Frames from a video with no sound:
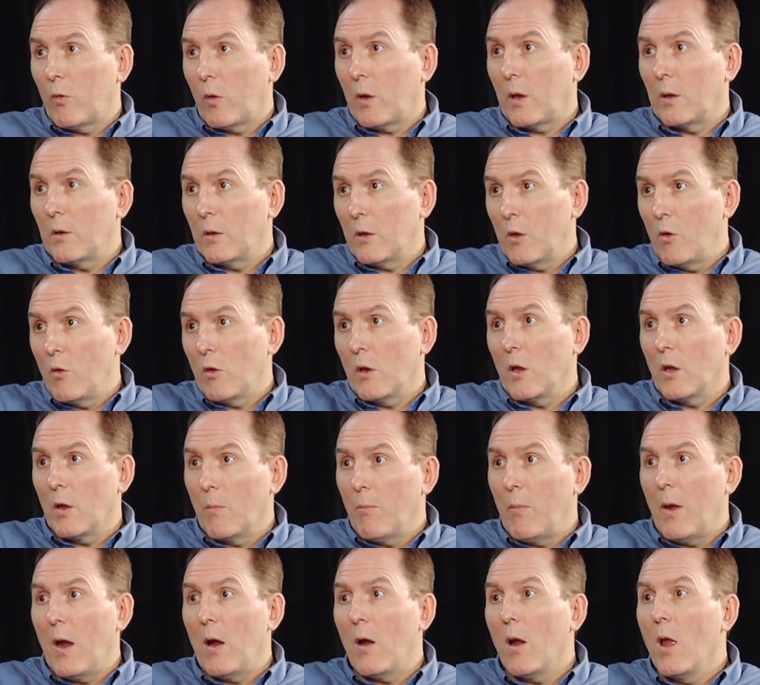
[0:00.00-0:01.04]
So can, you can
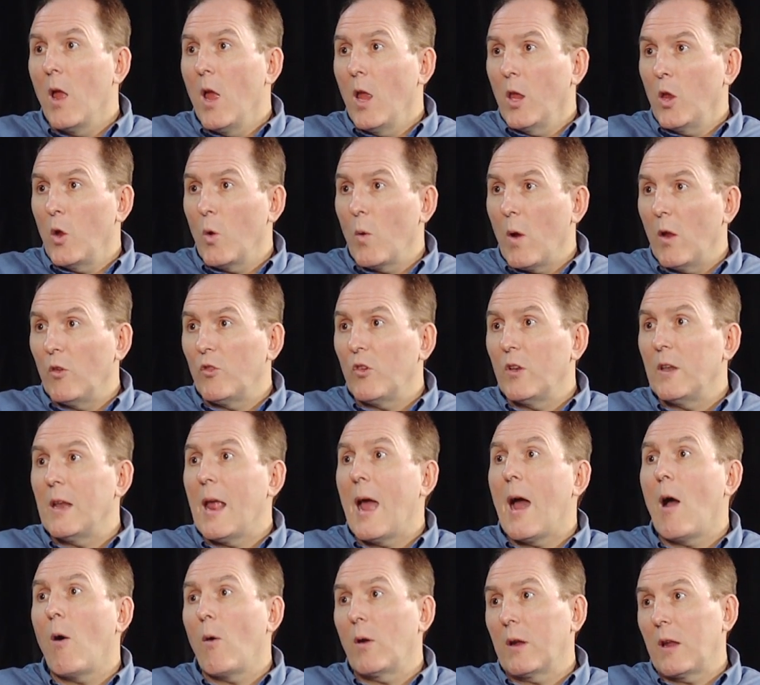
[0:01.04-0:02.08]
compare your engine
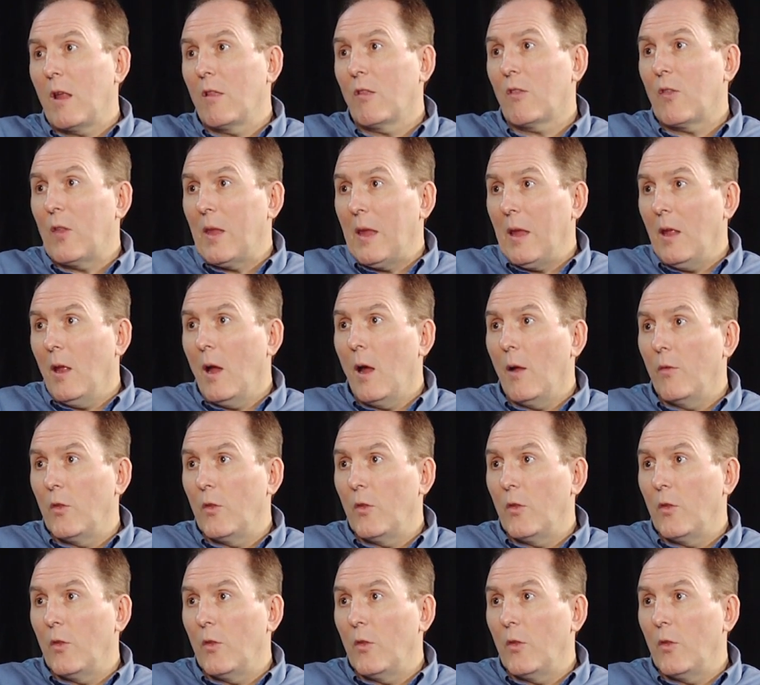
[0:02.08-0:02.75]
now against the,